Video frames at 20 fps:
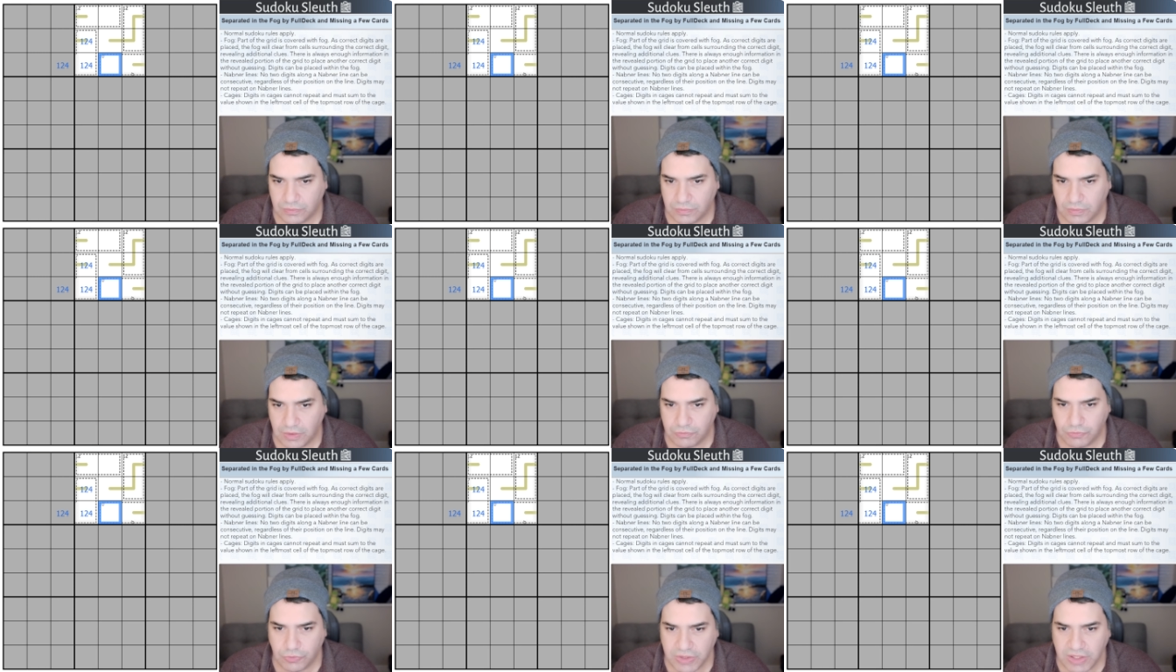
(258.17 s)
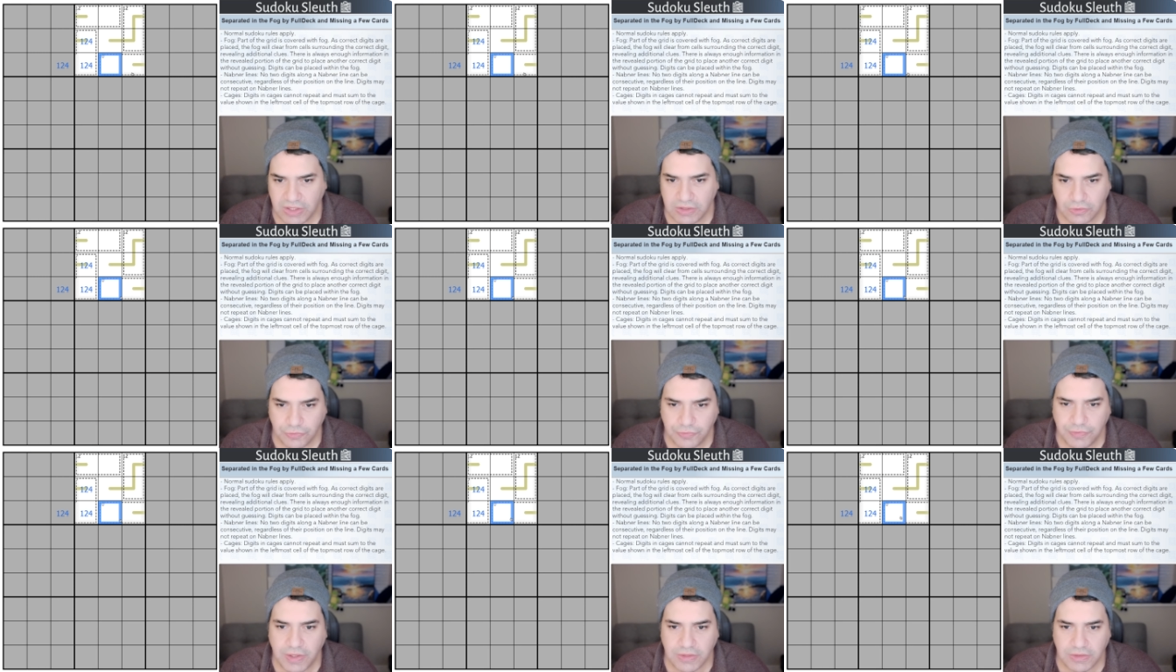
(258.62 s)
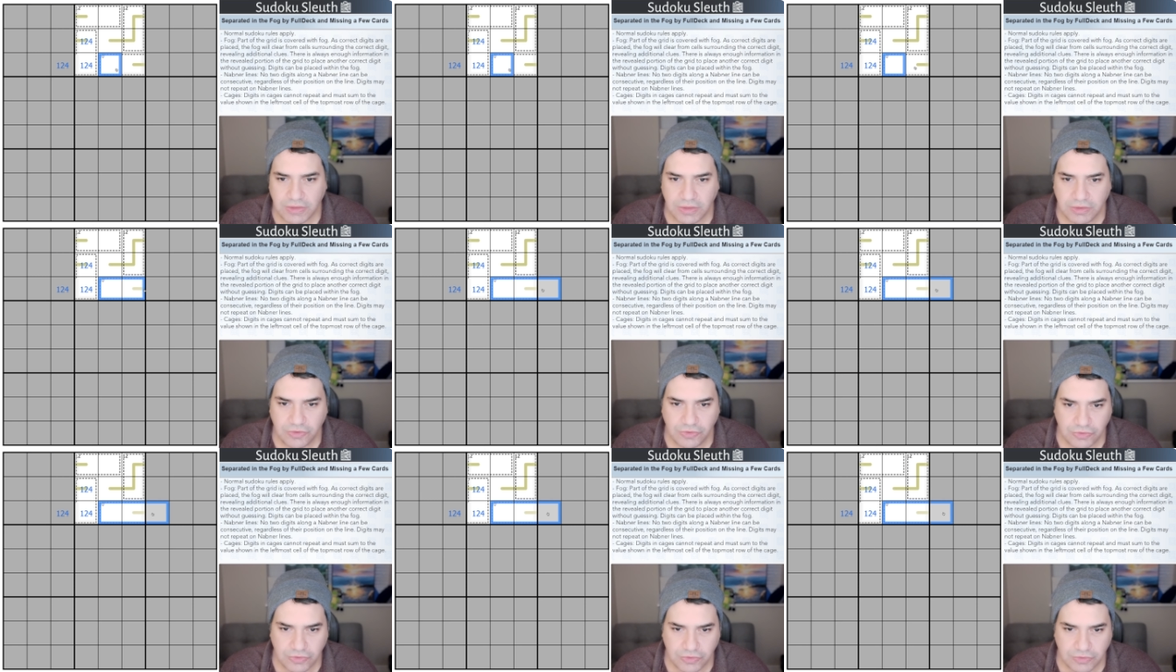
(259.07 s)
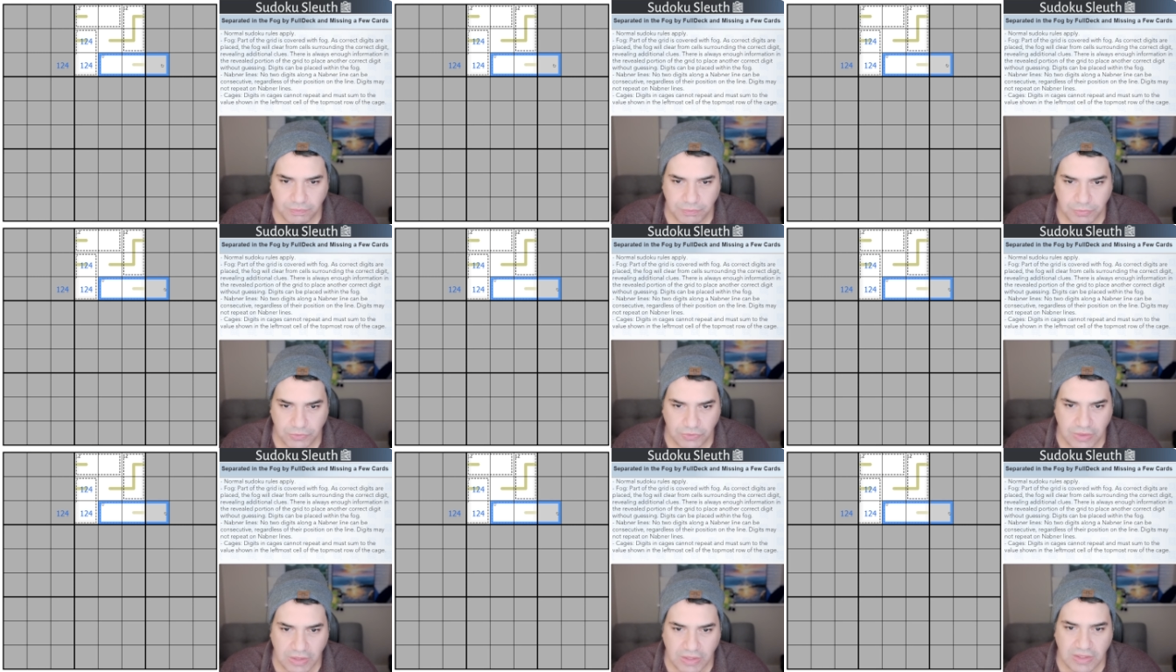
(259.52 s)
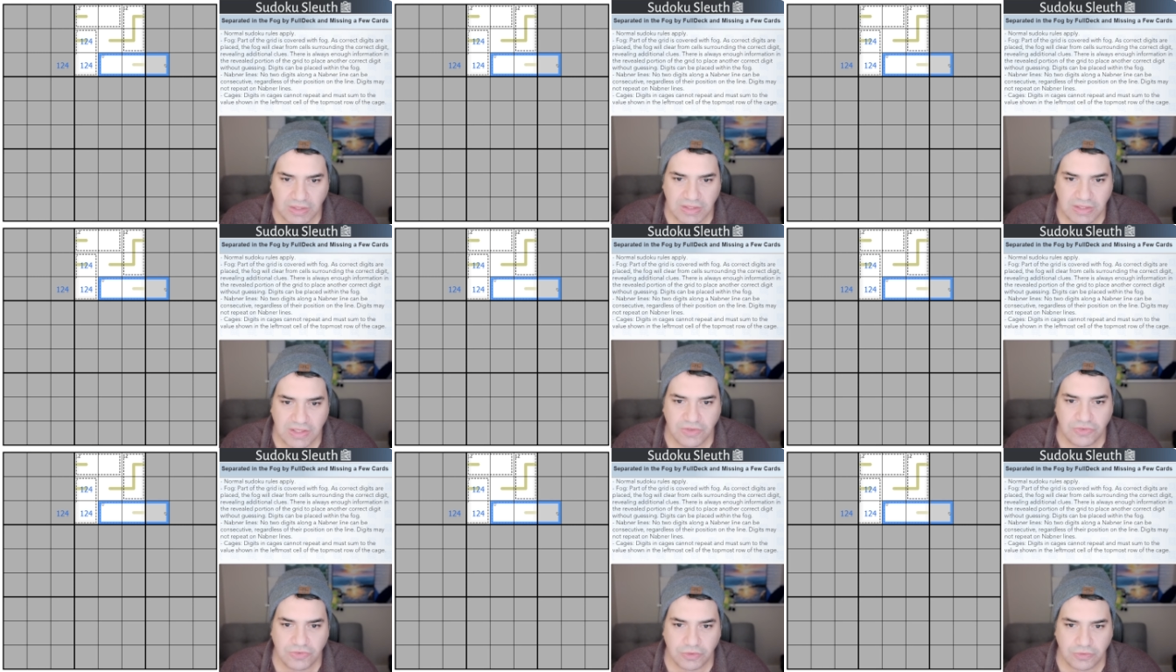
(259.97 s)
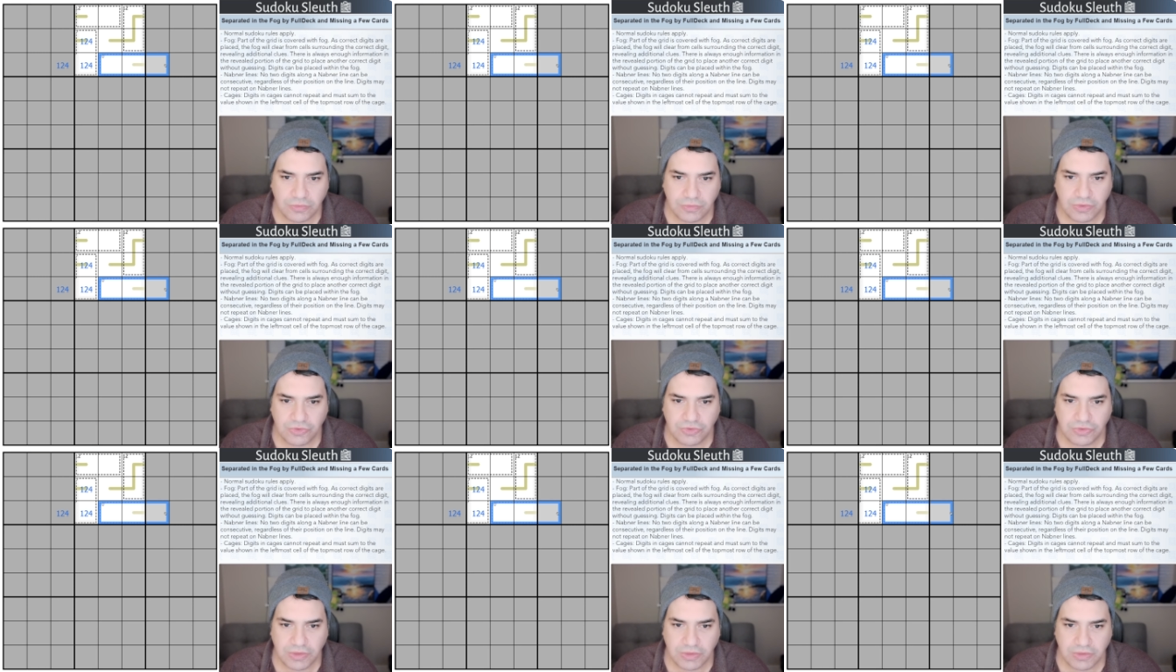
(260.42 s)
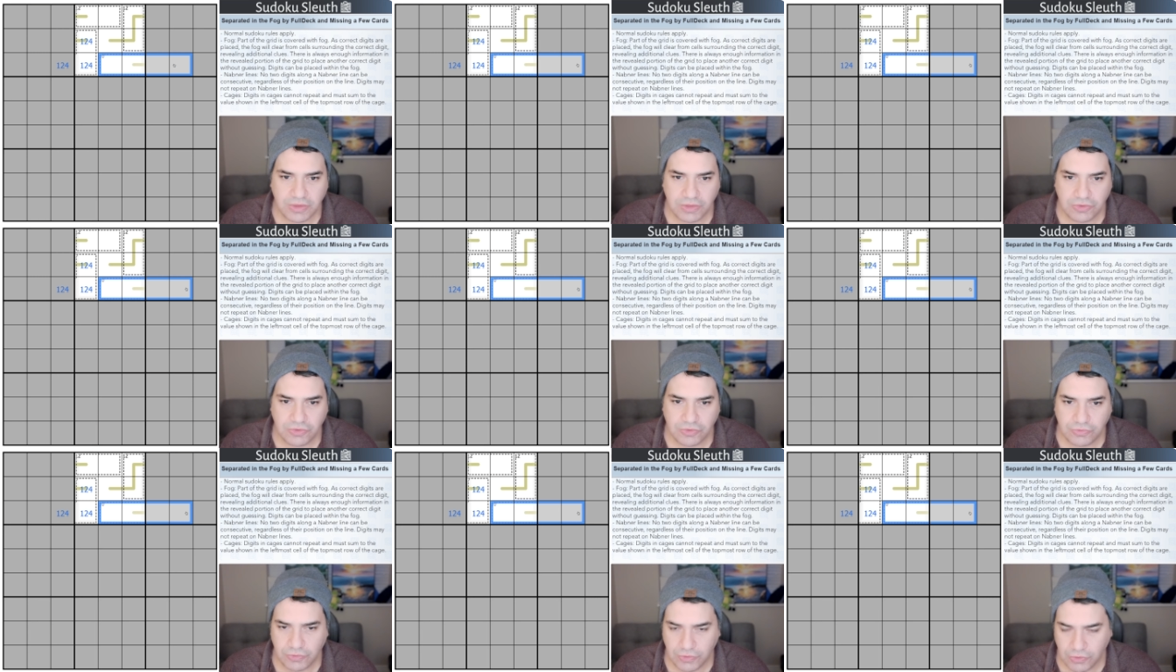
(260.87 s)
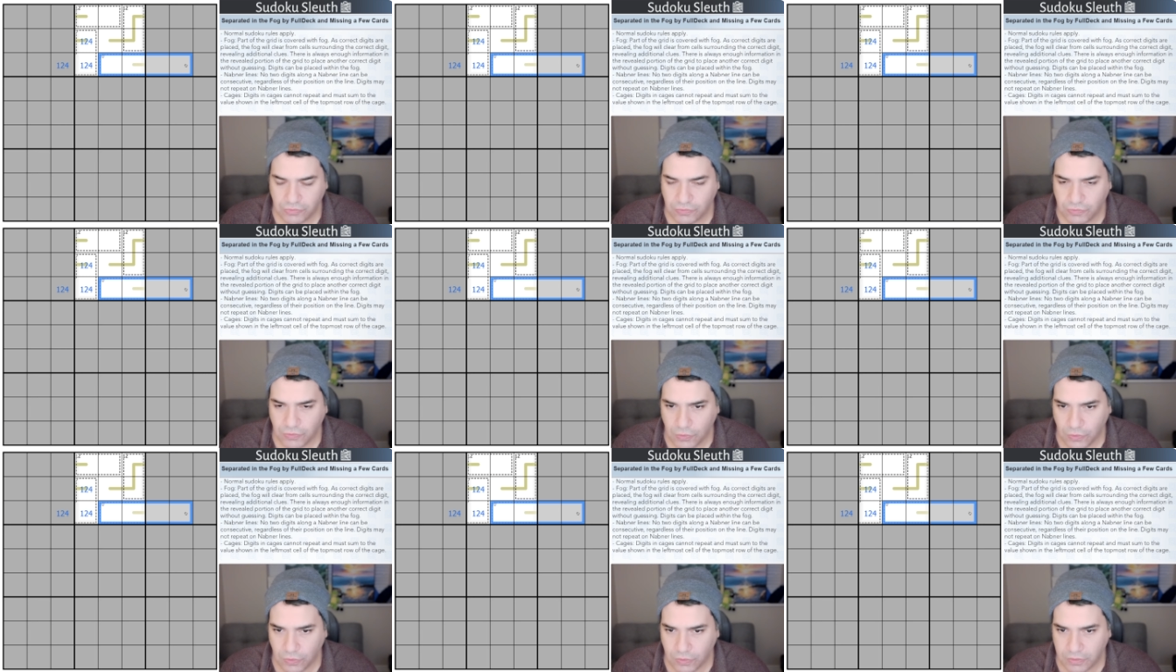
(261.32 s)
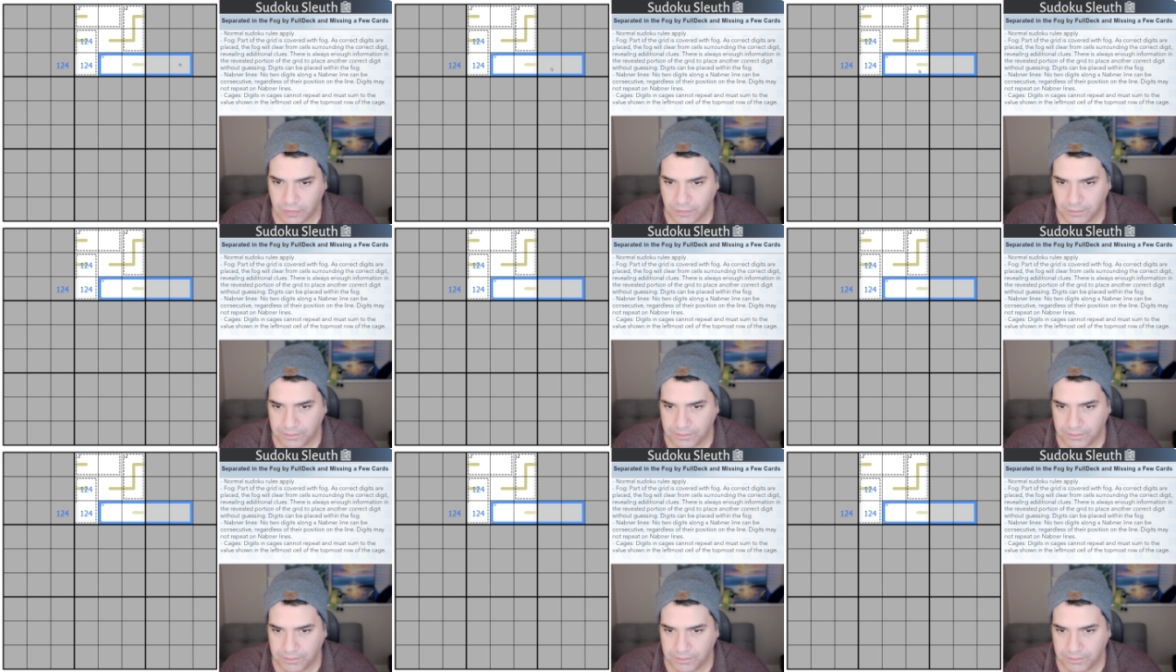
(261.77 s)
and forget the fact that this is at least a 3-cell cage, if not 4.